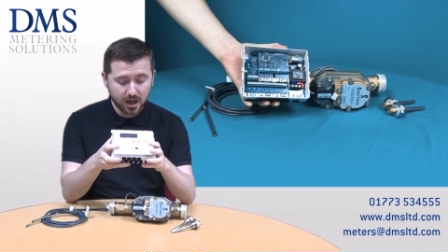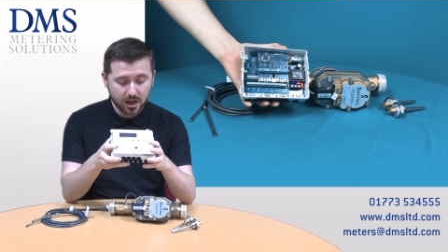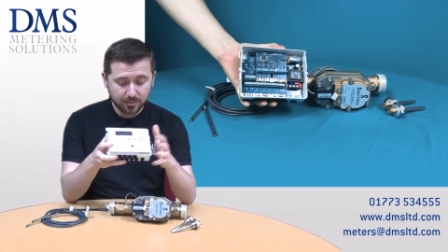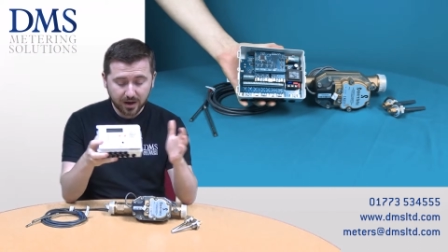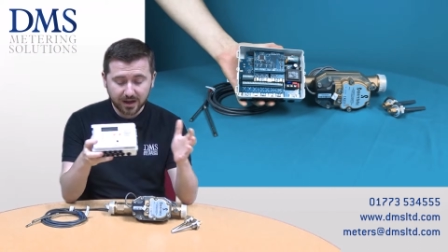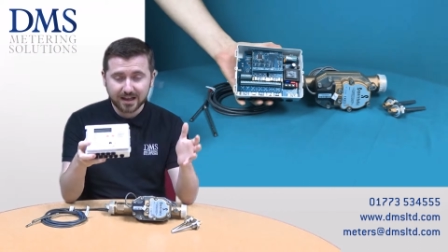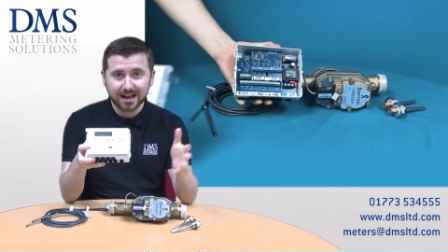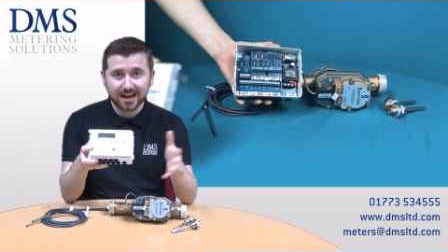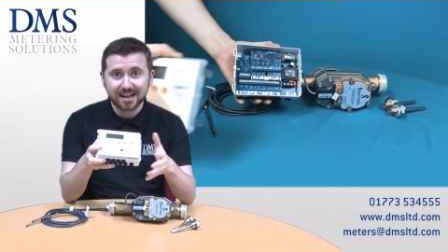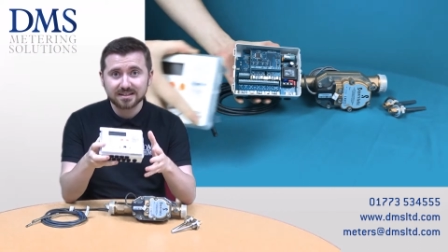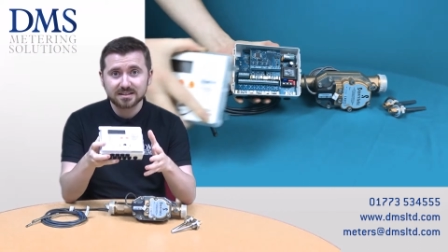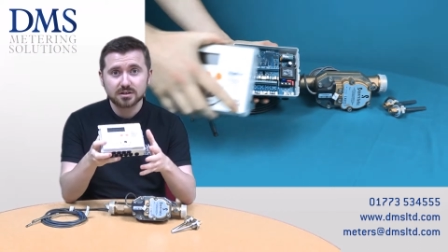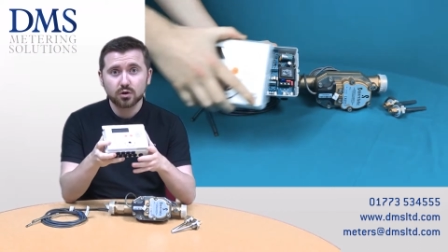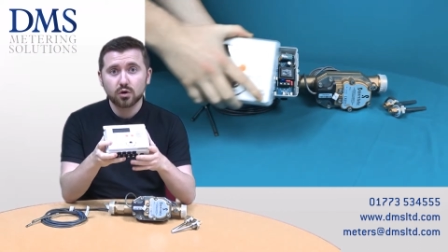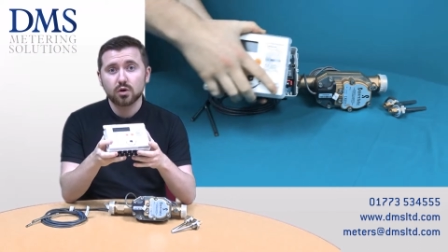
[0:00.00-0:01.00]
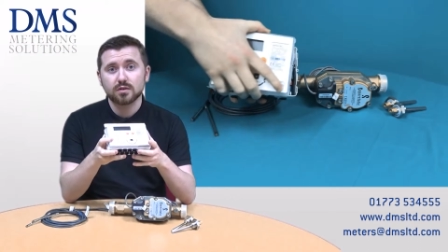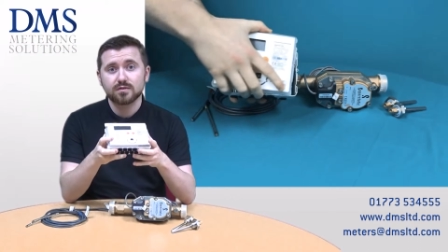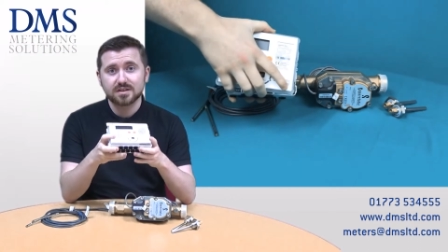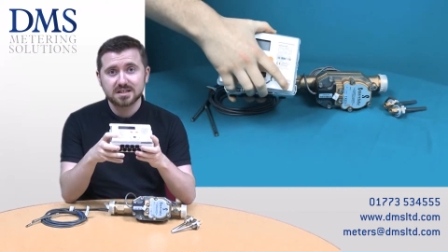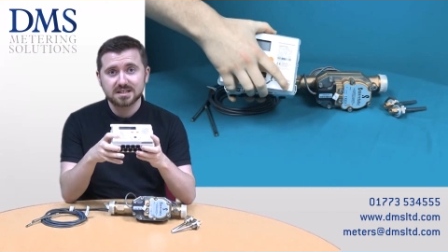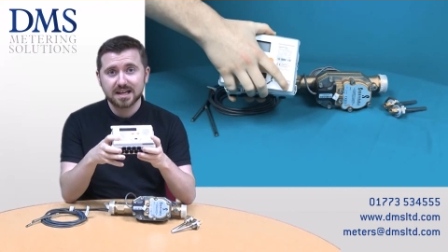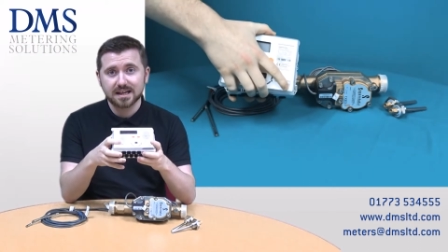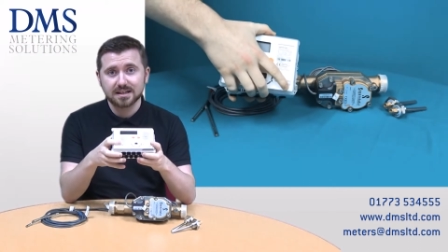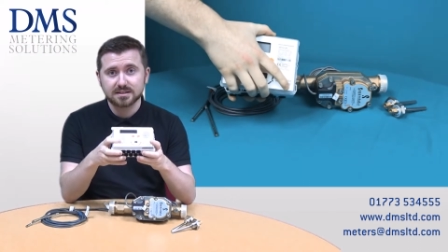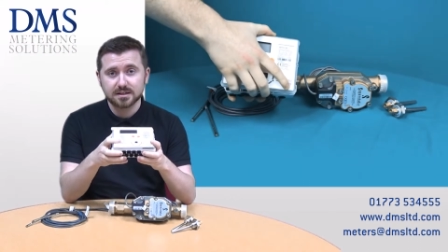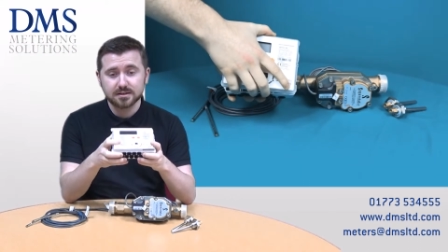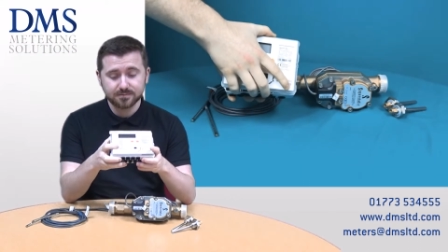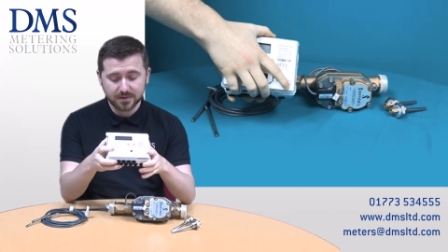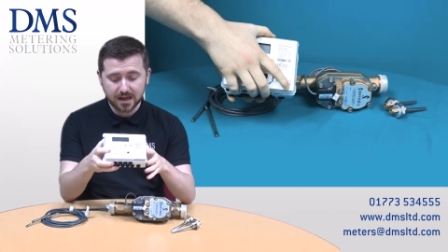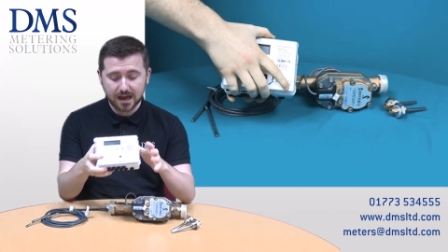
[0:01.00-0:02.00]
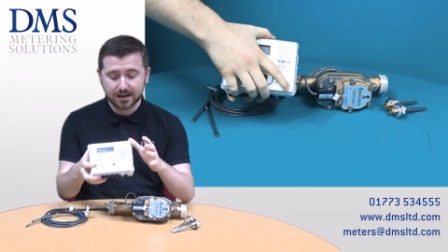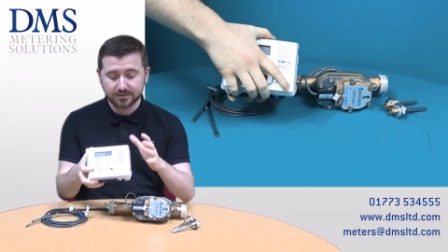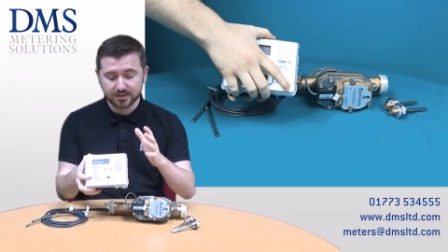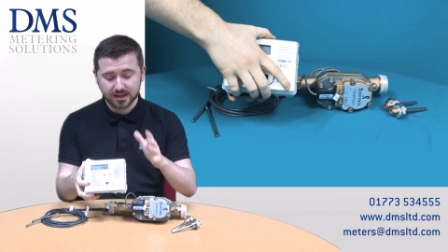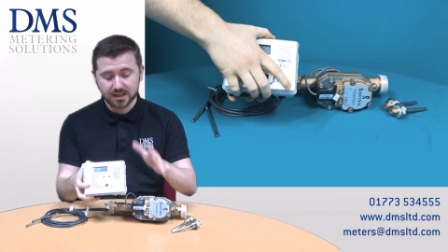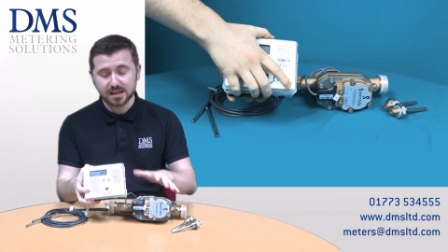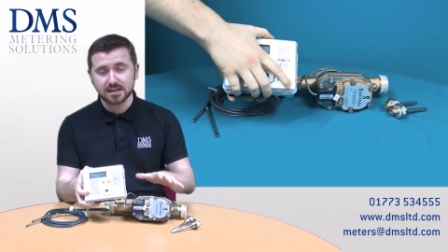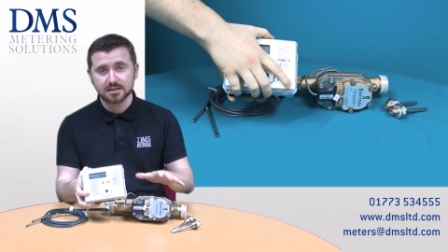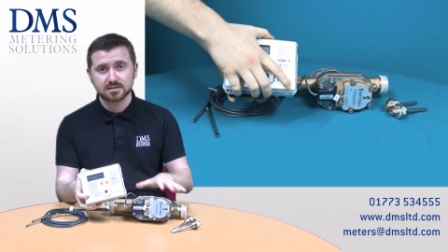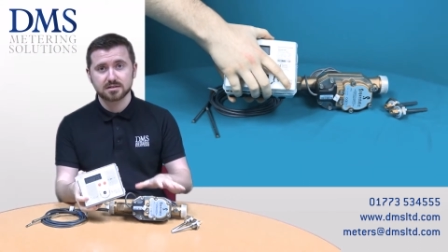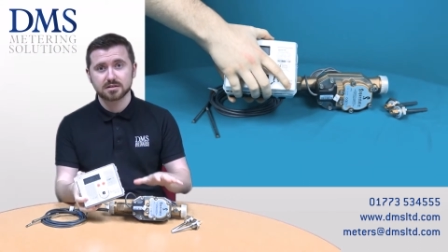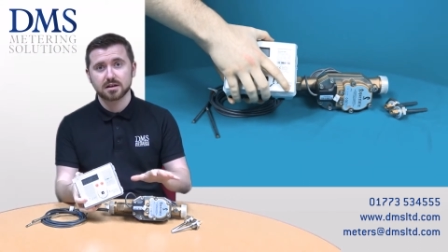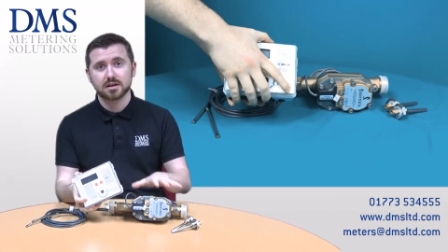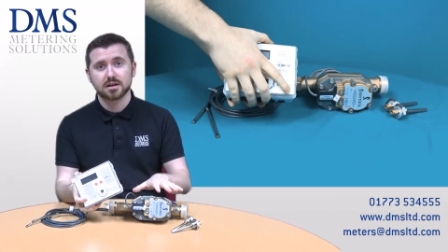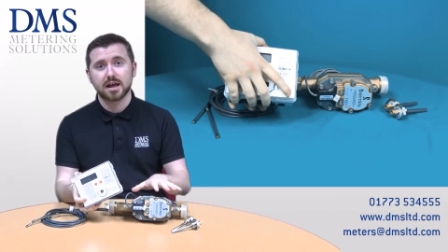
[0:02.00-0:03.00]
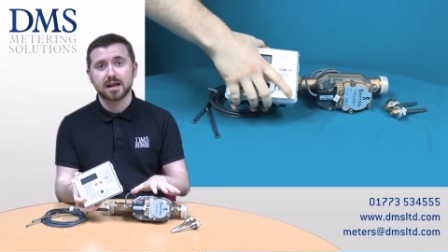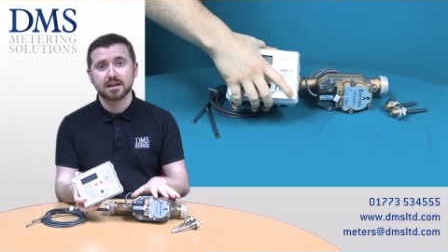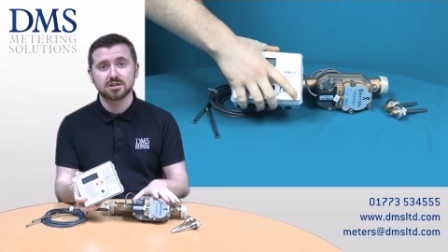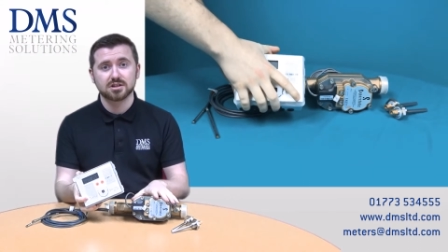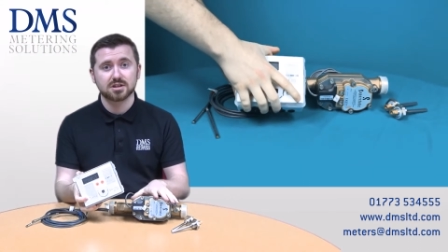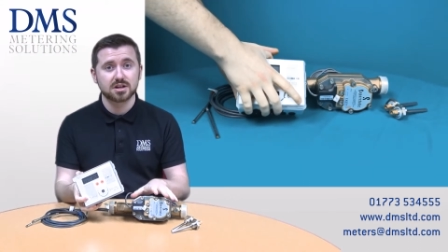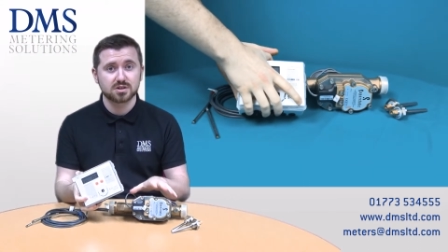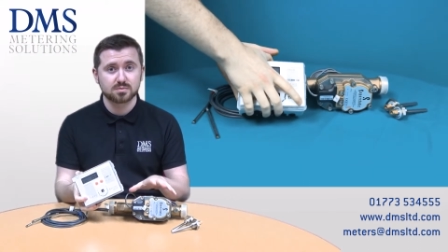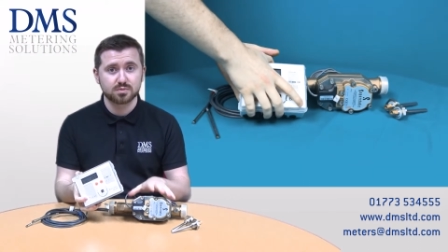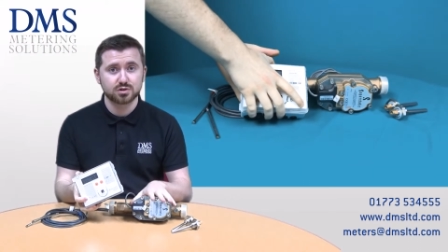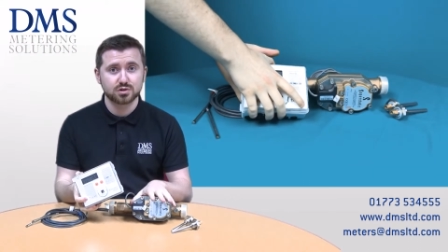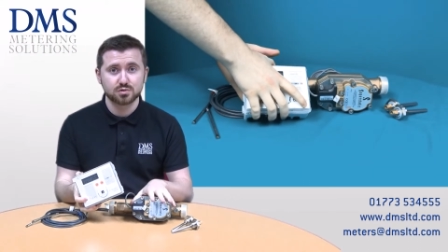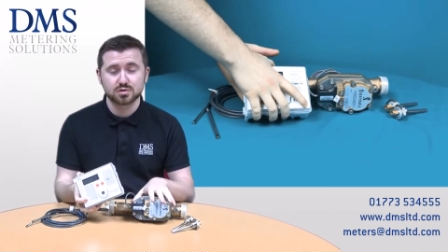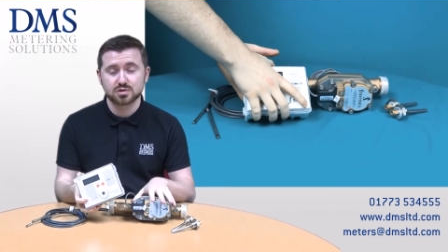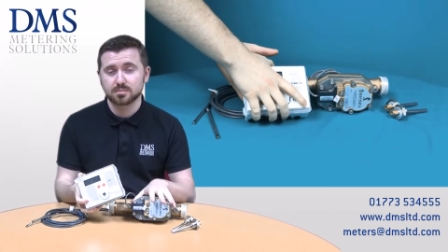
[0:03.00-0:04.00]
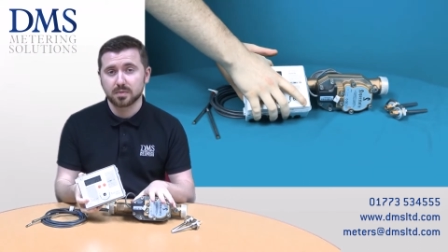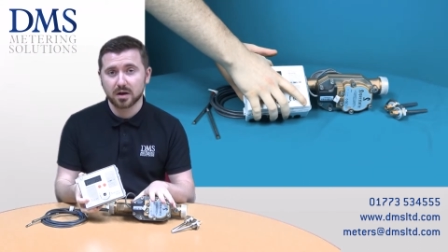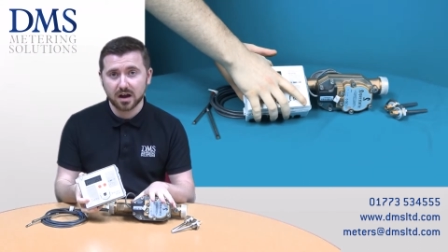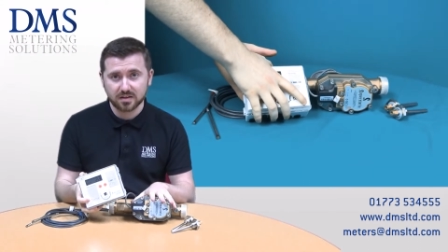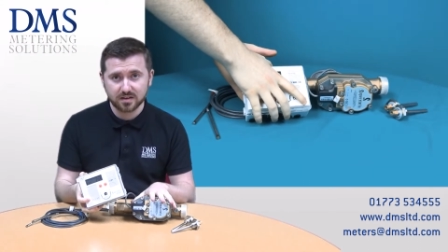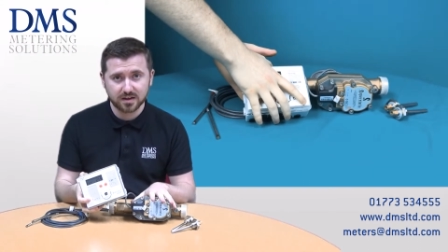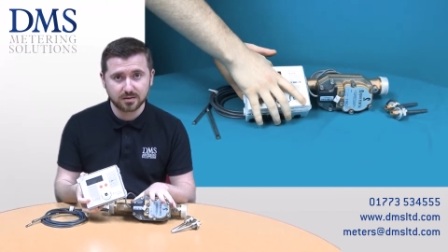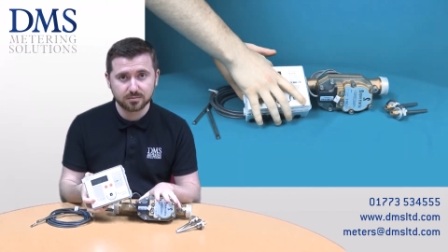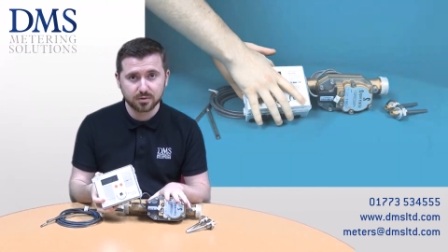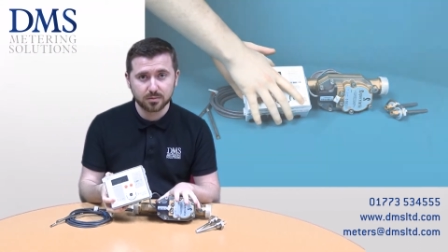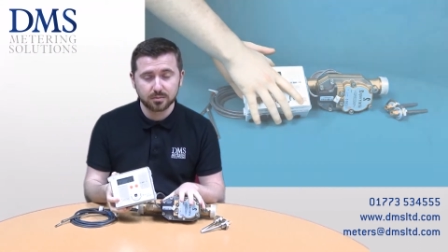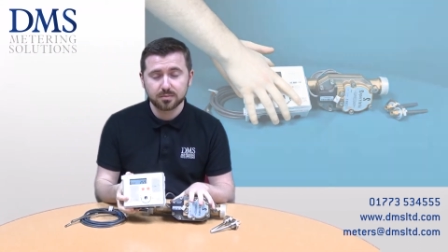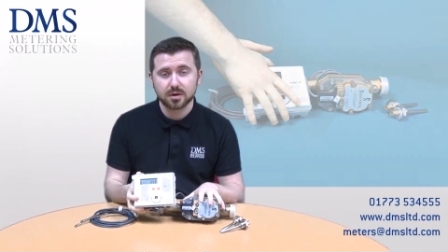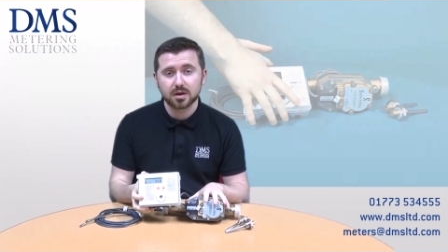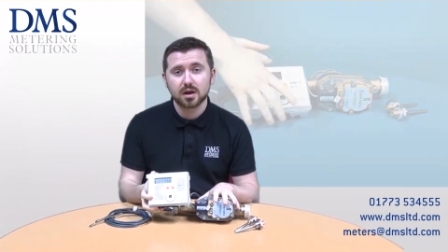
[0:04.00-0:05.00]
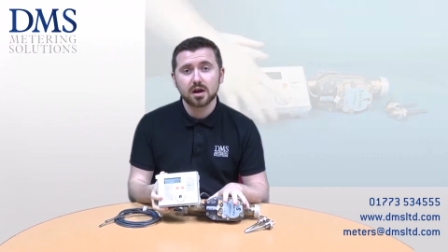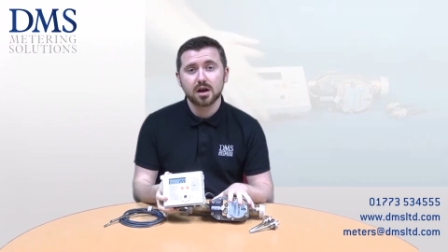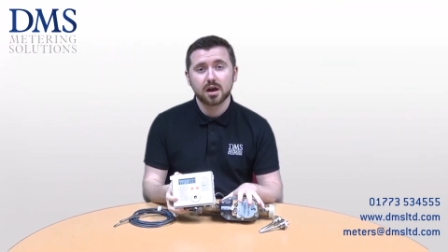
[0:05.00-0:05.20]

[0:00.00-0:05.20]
uh, by collecting all of this data and the heat uh, energy that is produced by the heat pump.